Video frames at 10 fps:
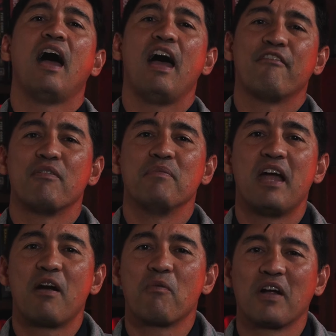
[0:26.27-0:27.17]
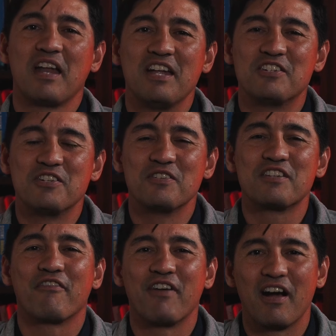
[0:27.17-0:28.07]
And from there, we're going to
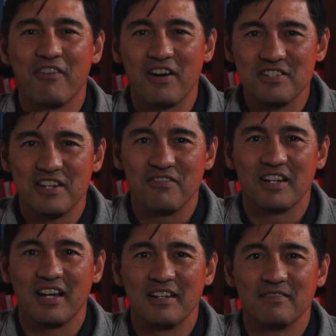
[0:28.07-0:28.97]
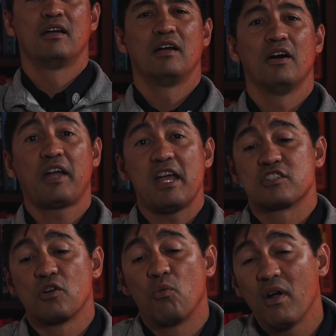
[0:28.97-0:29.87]
introduce our firefighter safety guide. Okay,
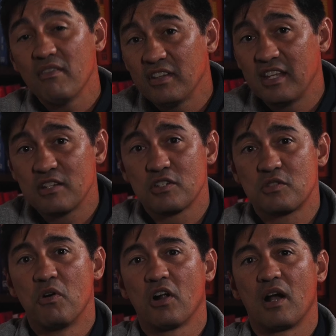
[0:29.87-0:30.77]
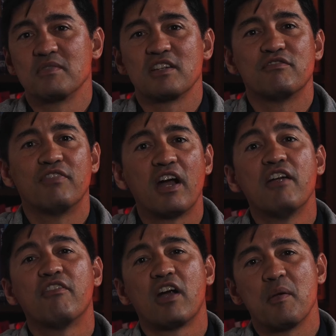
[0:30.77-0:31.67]
so one of the things with smoke alarms that's
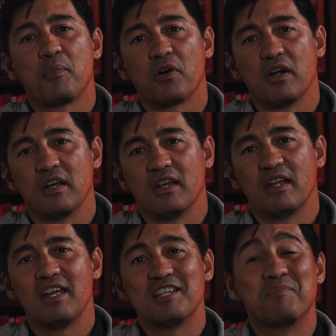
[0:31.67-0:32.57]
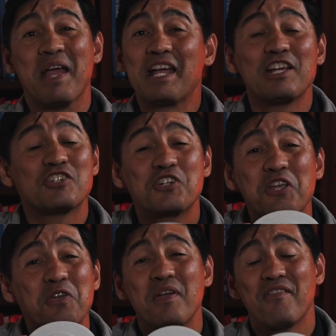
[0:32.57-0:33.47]
very, very important is making sure
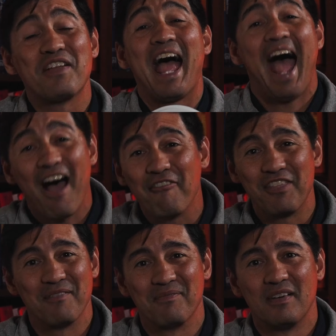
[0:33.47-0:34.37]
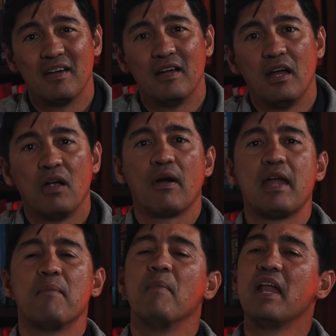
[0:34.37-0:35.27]
you even have them,
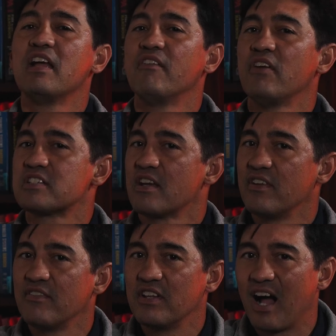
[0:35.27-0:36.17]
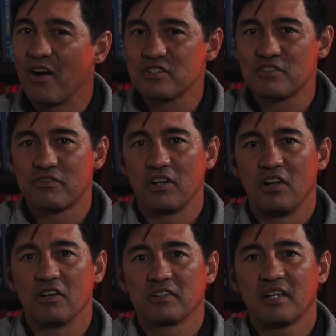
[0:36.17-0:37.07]
right? Many of us have lived in houses for a
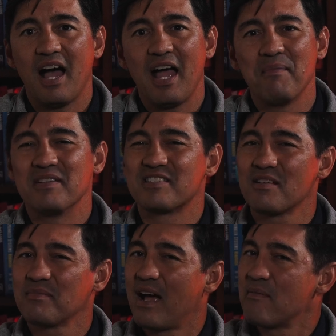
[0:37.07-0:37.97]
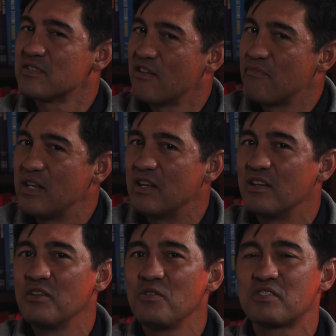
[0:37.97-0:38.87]
long time, and sometimes they've been
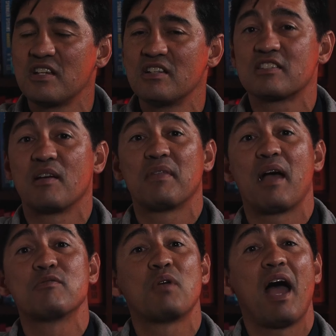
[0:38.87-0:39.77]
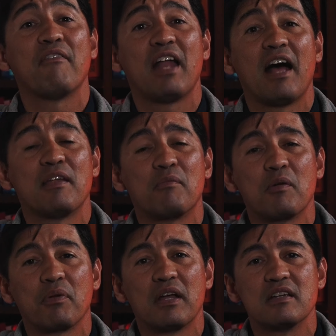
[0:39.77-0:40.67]
a nuisance, sometimes we haven't had them
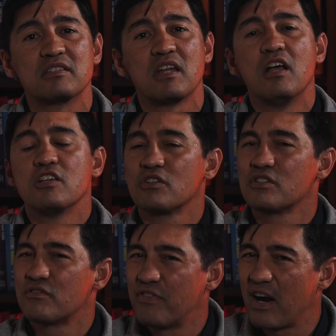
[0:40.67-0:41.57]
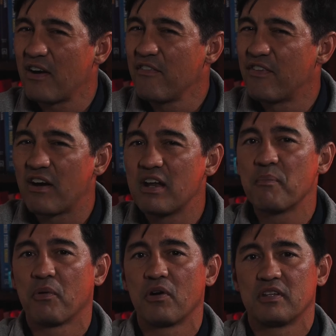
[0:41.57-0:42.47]
replaced. So it's very, very
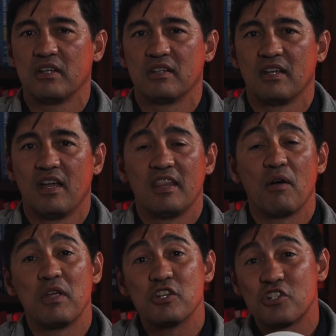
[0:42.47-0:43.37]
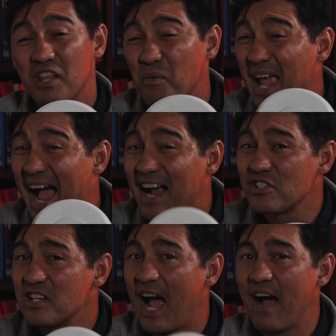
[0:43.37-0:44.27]
important that we ensure that we
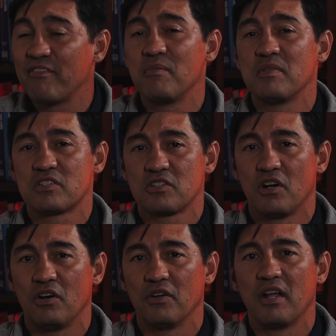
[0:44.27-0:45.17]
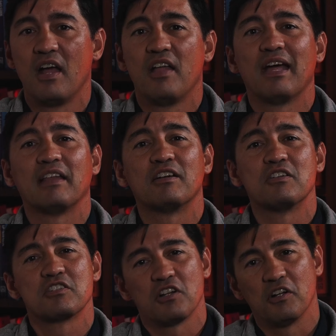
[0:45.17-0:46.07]
actually have them installed, that they're
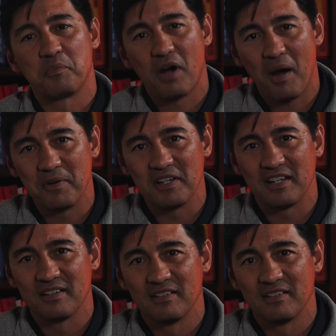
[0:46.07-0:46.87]
installed properly.